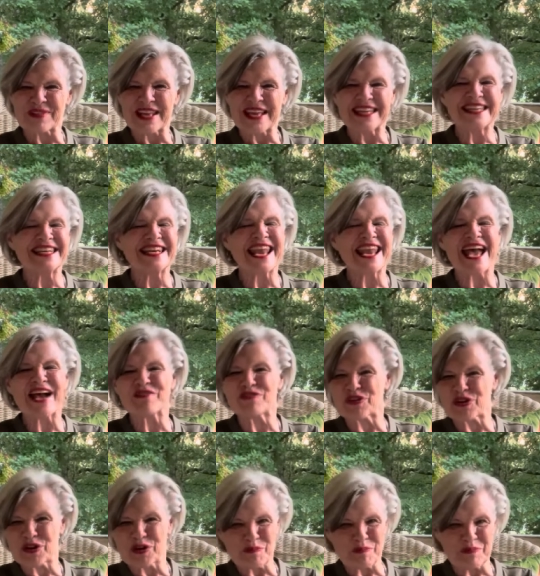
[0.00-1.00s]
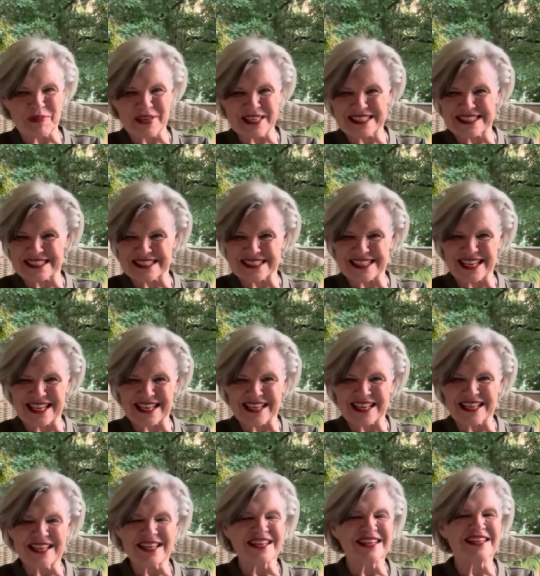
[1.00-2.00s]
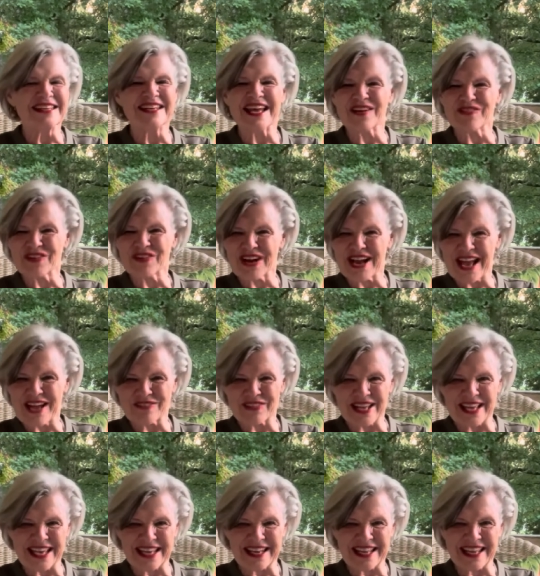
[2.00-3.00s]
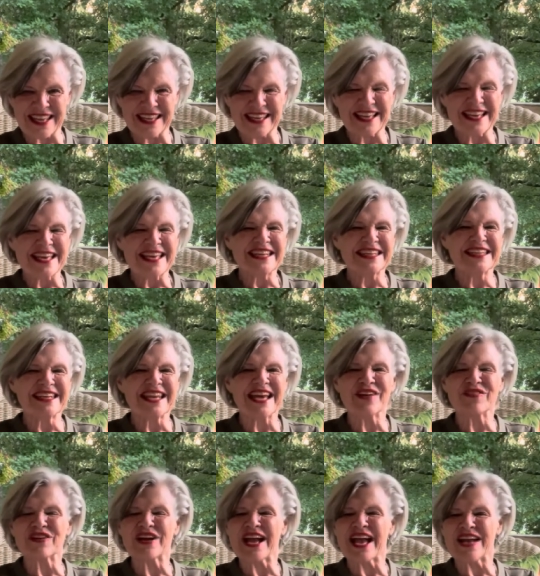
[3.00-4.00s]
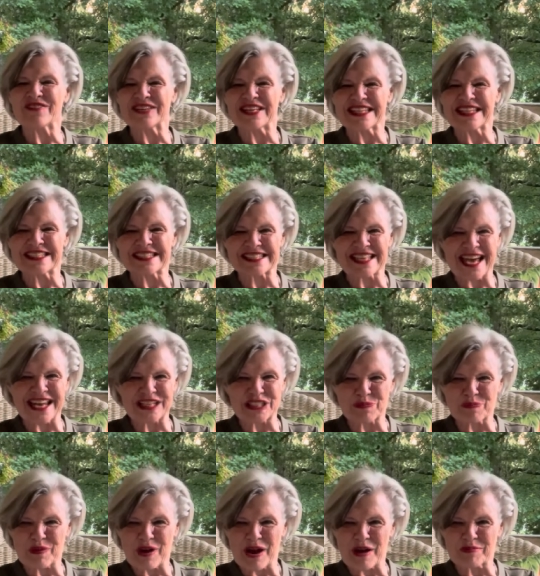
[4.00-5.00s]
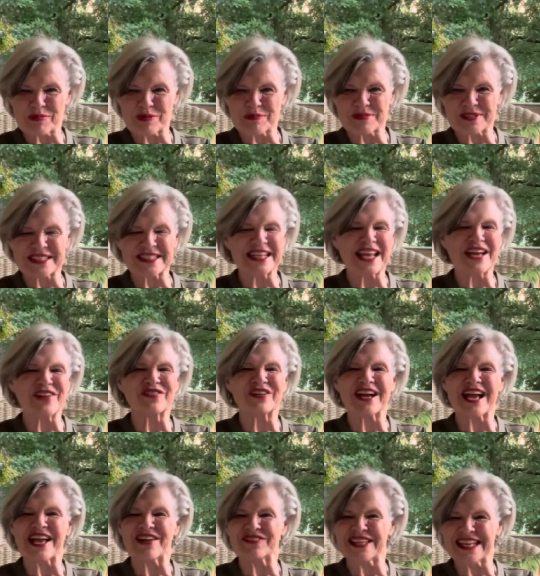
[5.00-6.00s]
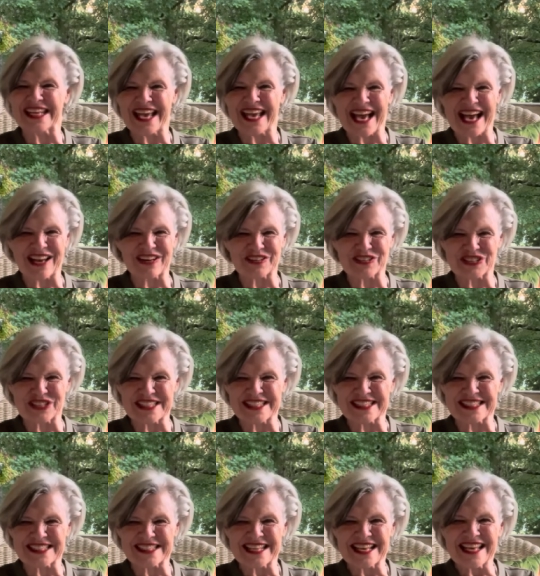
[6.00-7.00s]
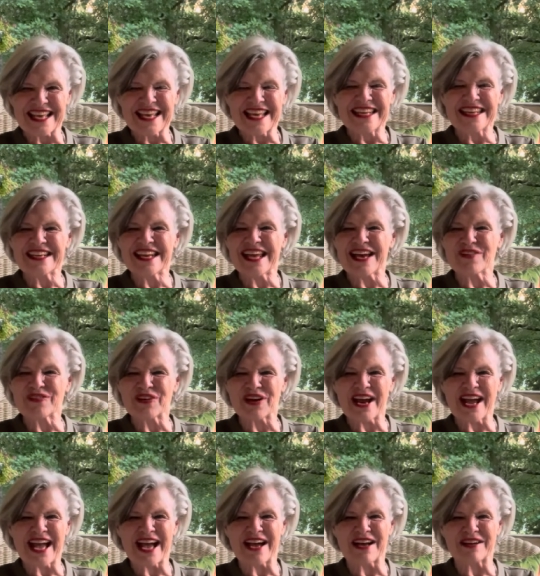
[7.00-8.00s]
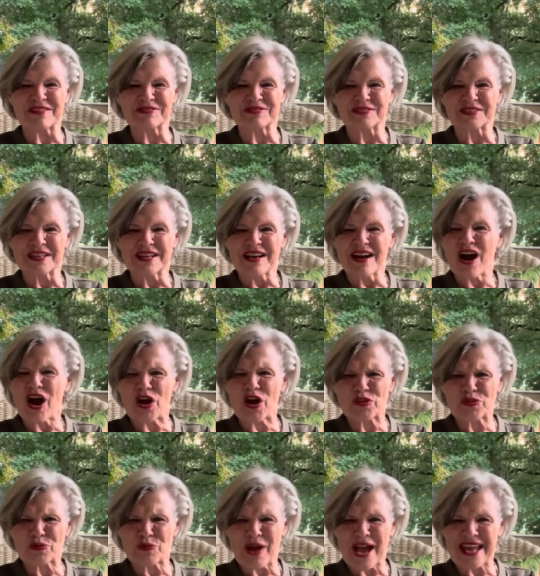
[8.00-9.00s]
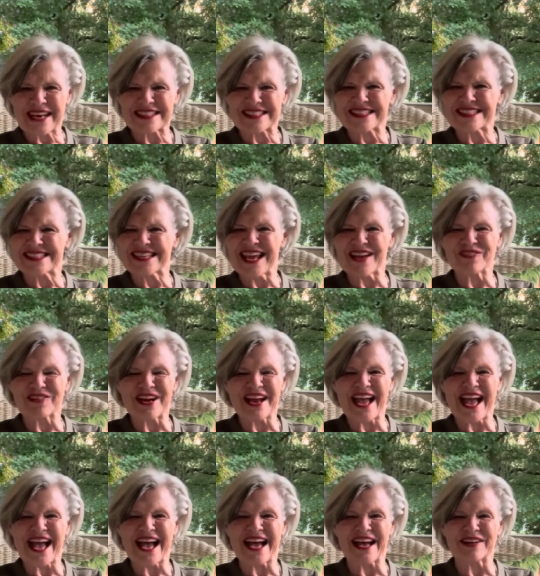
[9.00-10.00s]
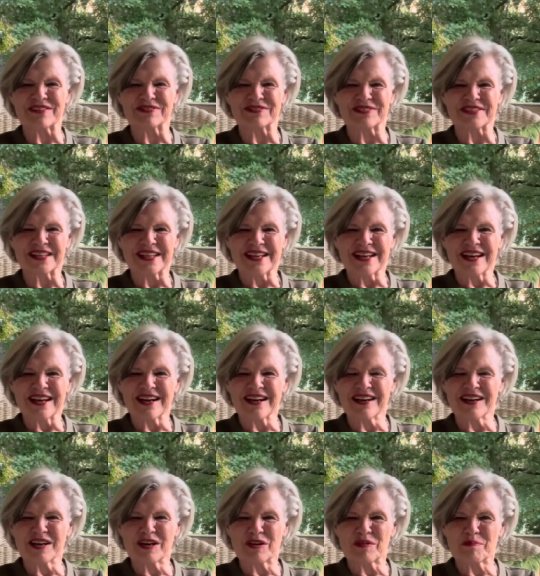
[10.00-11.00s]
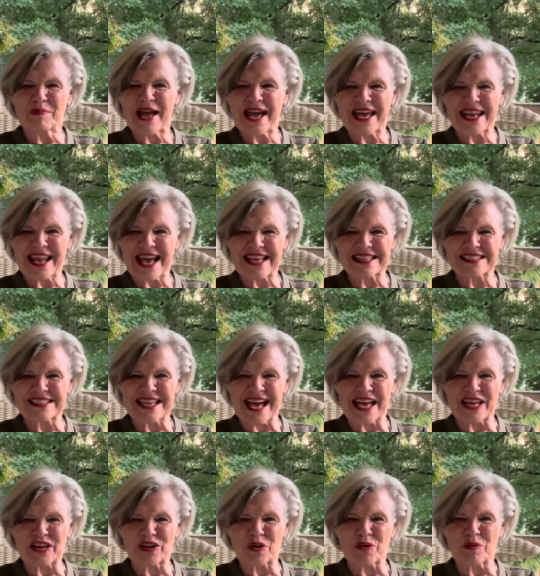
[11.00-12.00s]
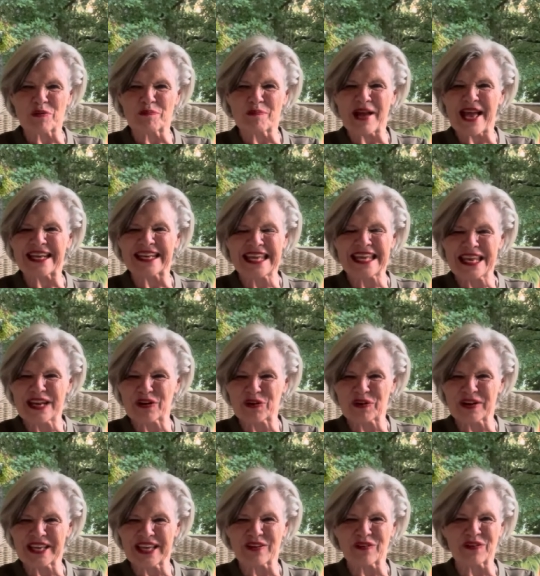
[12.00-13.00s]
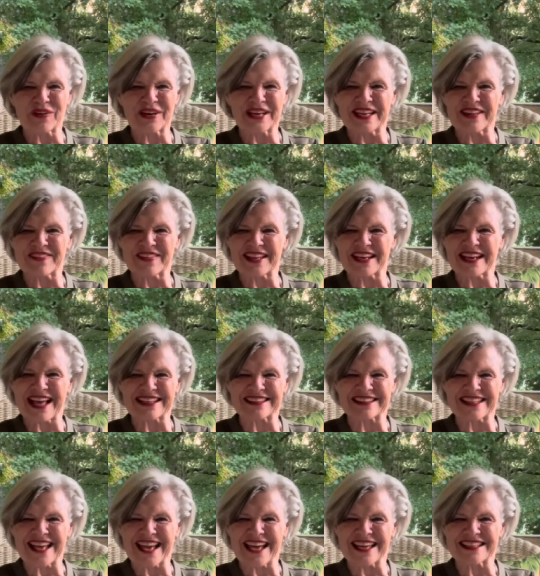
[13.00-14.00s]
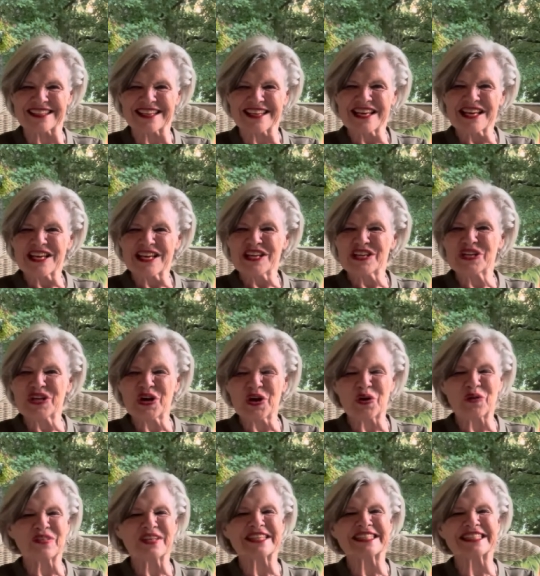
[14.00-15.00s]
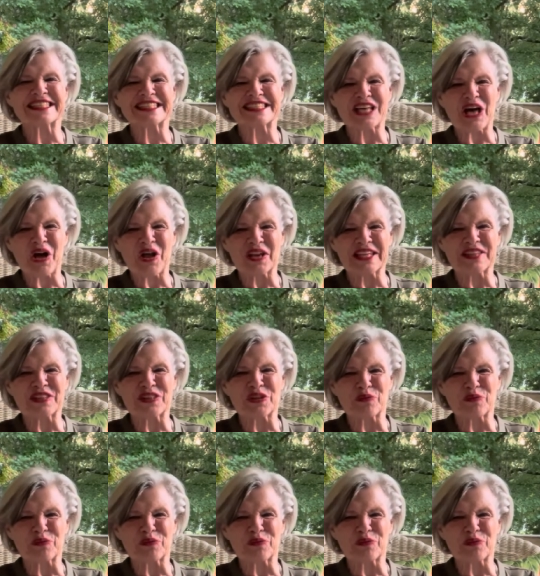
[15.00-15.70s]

Never be sick, never have a headache, never have any sinus problems, never have any allergies, never have arthritis, never have uh, bad eyesight or bad hearing or anything like that. No, this is all in the